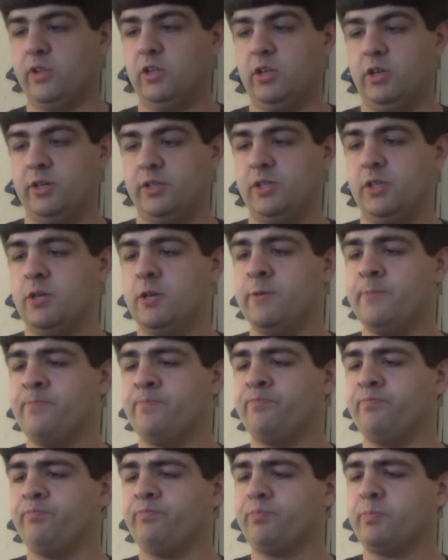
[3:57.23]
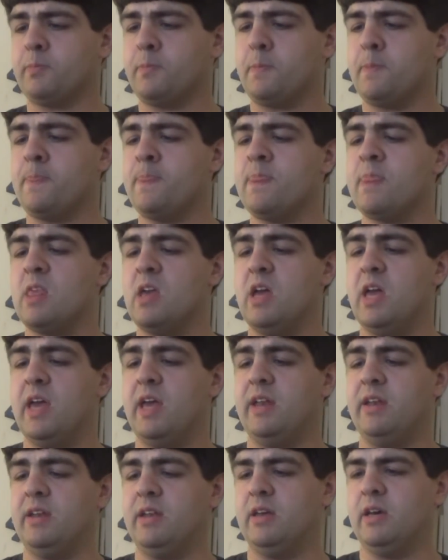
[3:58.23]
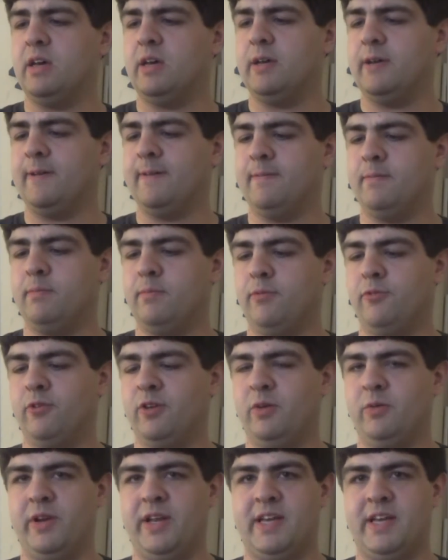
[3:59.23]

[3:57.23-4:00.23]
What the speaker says: claws. And before anyone